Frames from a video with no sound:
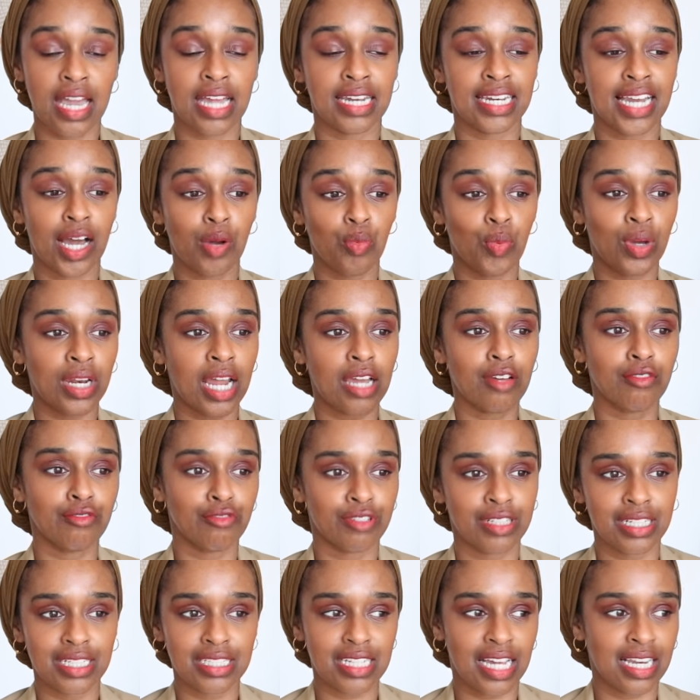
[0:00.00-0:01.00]
Now, when I
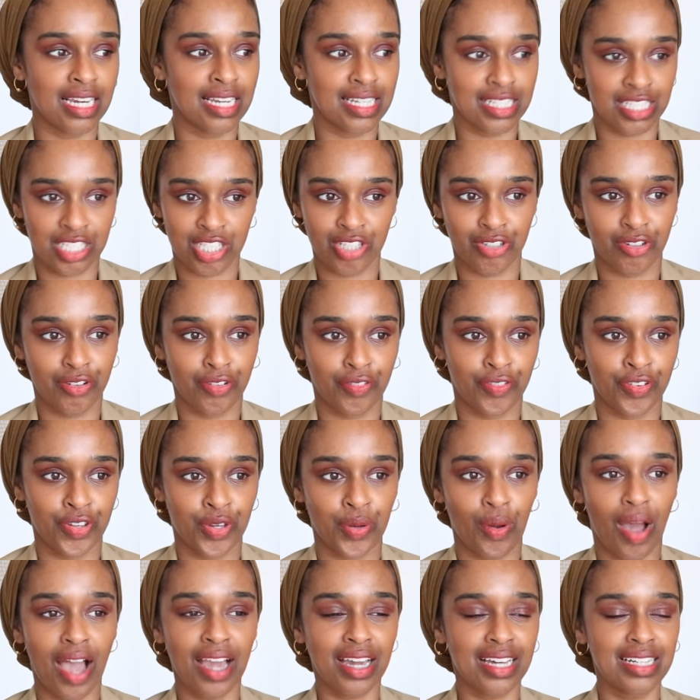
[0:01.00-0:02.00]
read a literature
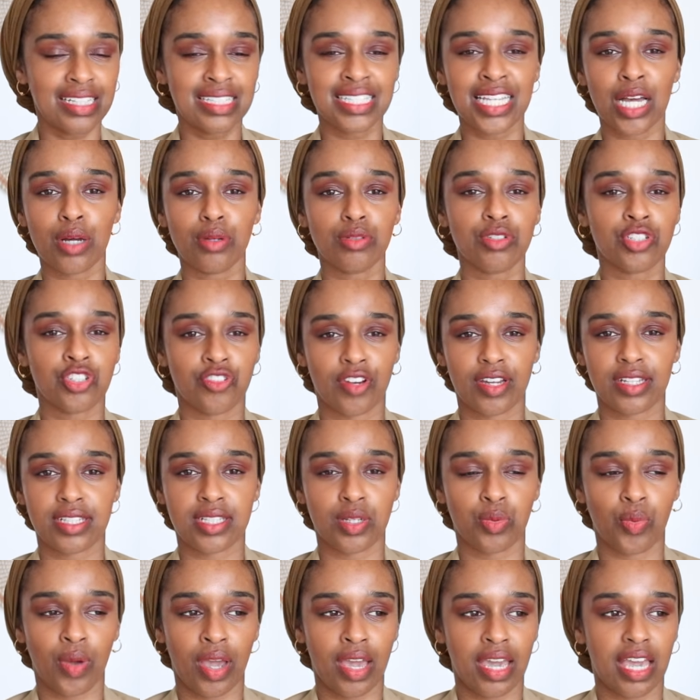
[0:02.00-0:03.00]
review, I can tell straight
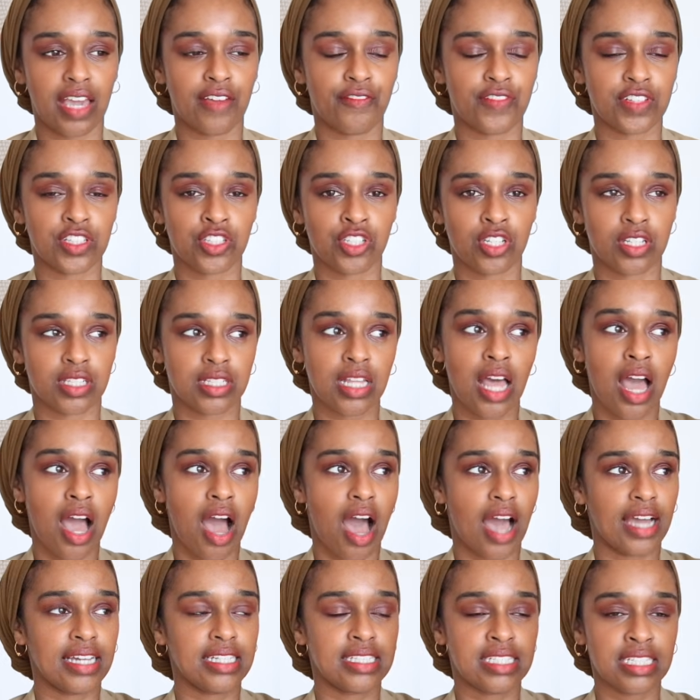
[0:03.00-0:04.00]
away if it's just
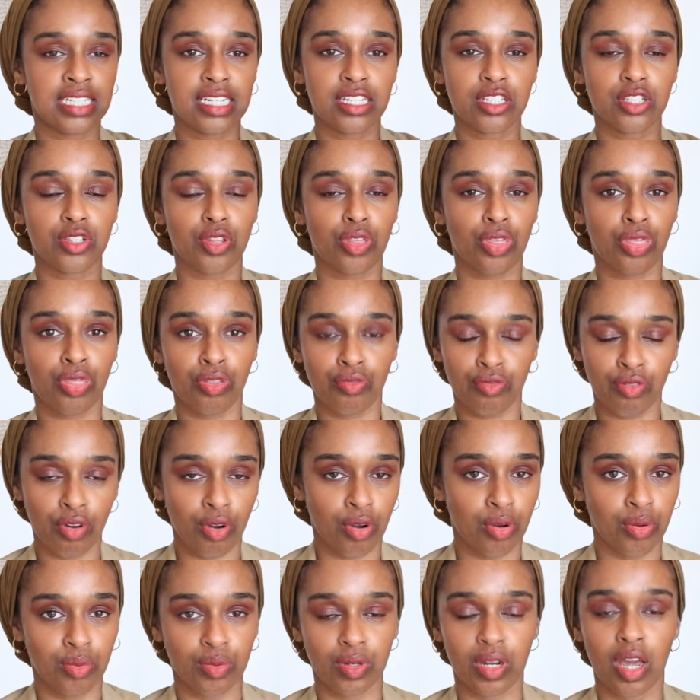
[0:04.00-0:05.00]
ideas
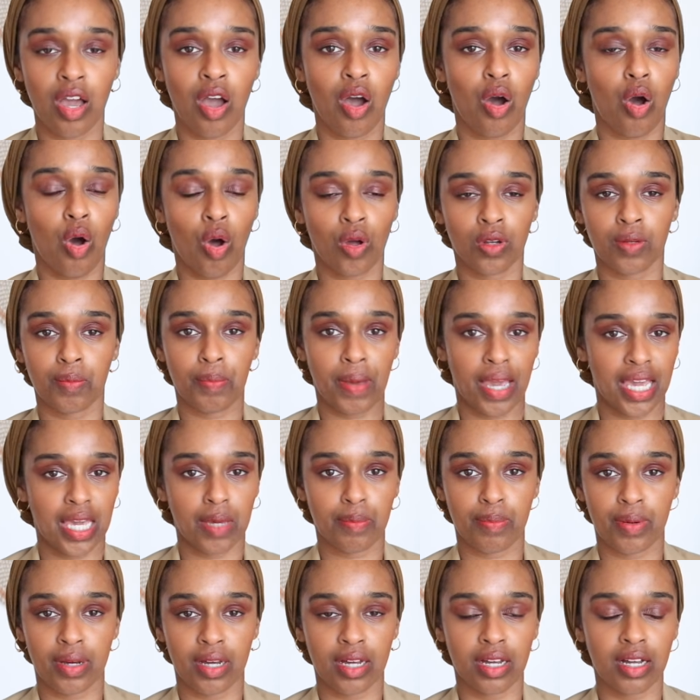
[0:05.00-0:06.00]
thrown on
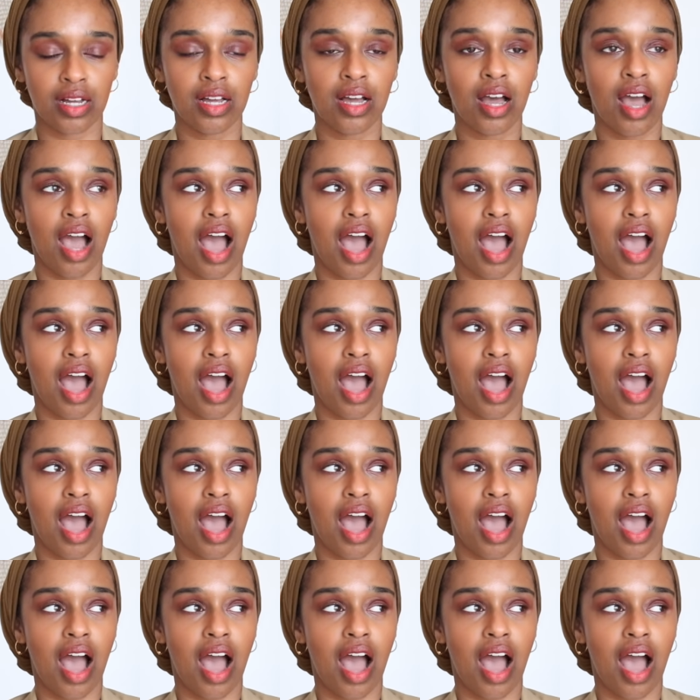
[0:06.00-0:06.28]
paper